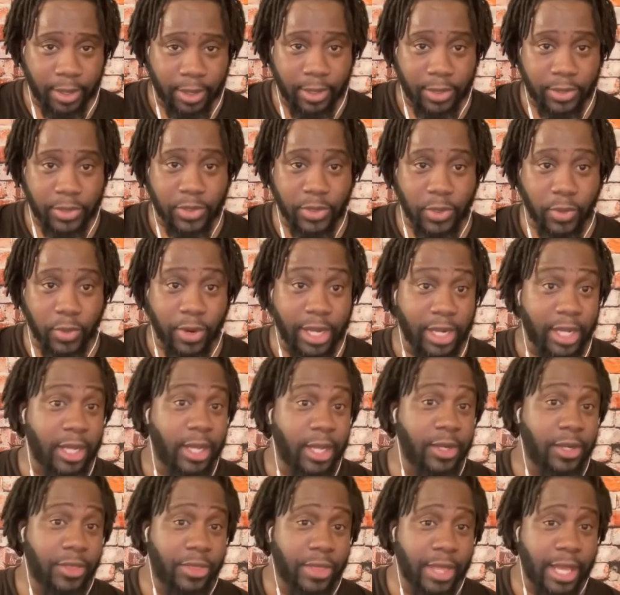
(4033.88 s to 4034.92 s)
to create
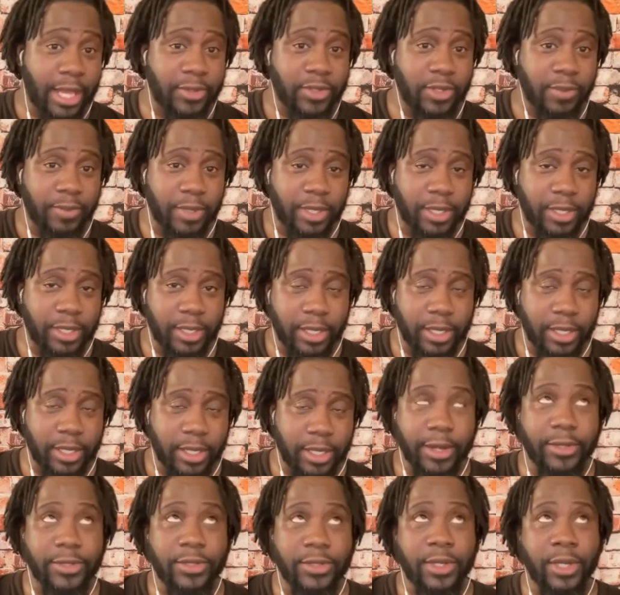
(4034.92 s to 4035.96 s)
100,000
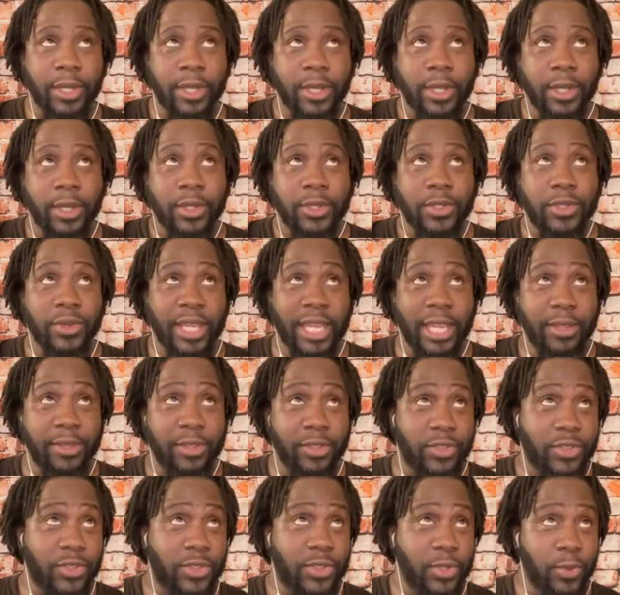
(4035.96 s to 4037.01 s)
millionaires, to end
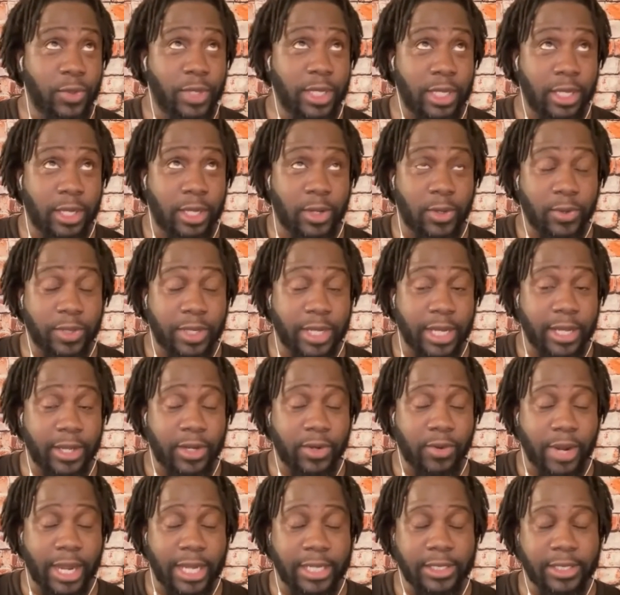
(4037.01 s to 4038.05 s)
the student loan debt
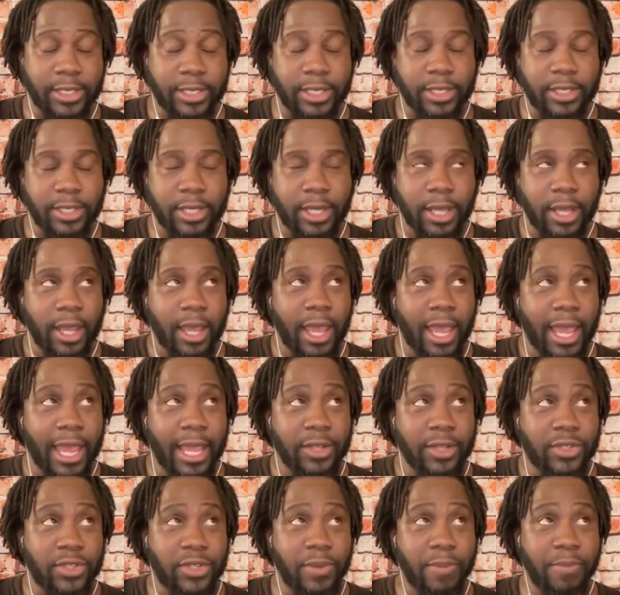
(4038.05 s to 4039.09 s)
crisis,
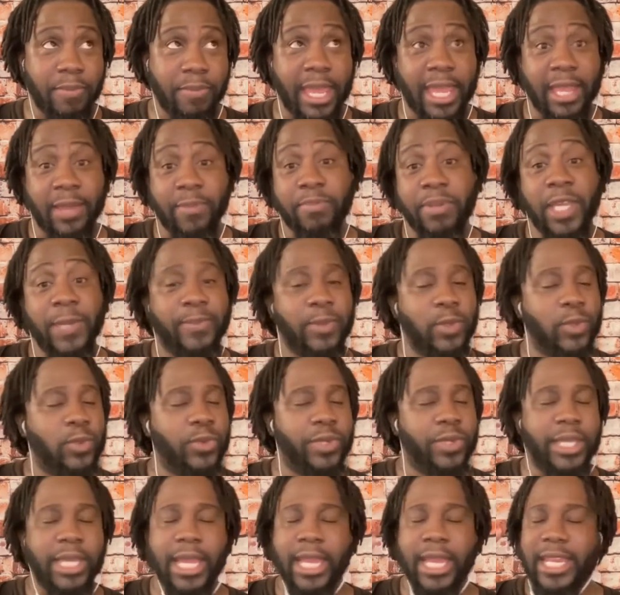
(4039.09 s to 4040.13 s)
and to make people
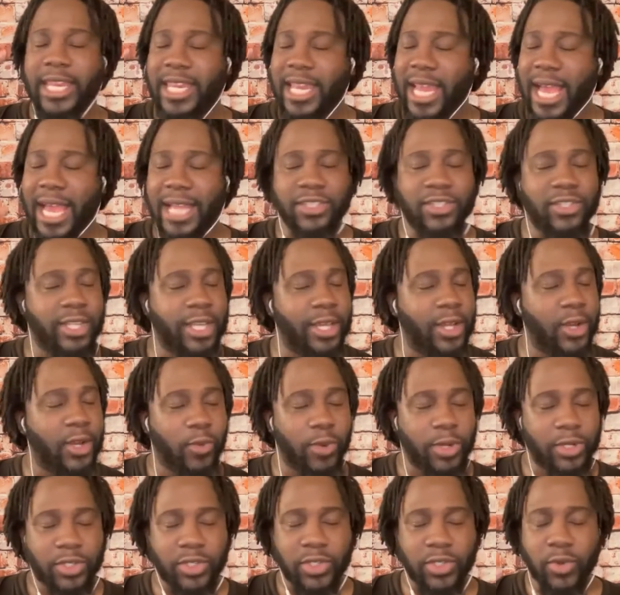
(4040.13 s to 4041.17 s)
who cannot sell
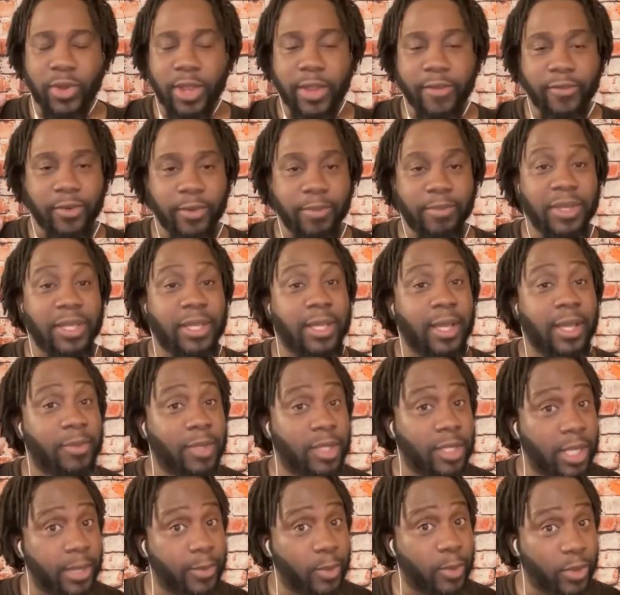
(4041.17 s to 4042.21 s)
whatsoever become
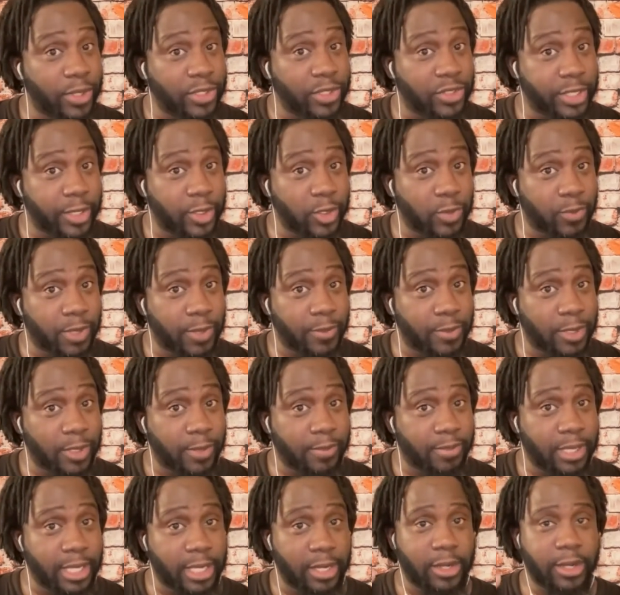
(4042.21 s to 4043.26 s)
the number one salespeople on
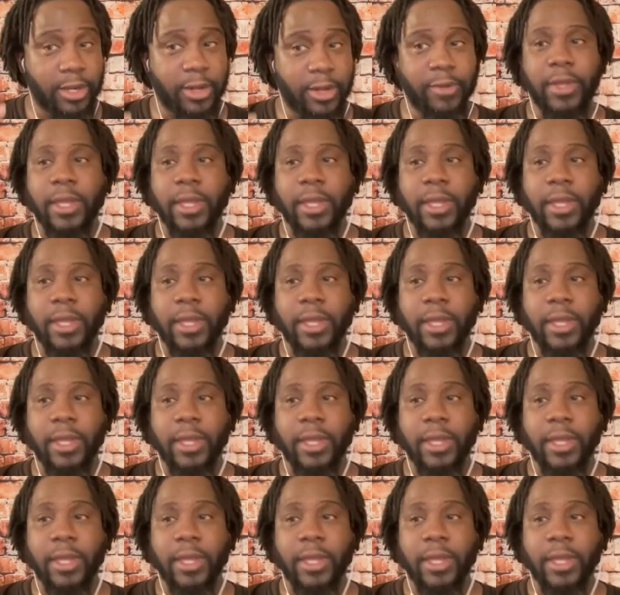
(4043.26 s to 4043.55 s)
planet Earth.